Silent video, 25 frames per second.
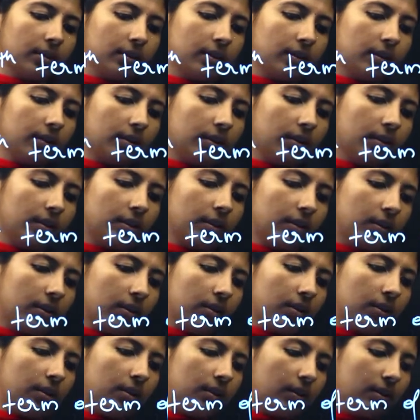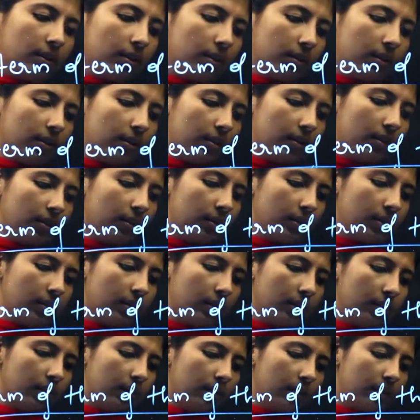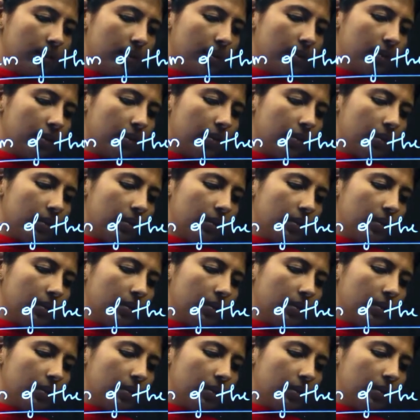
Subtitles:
(no one is talking)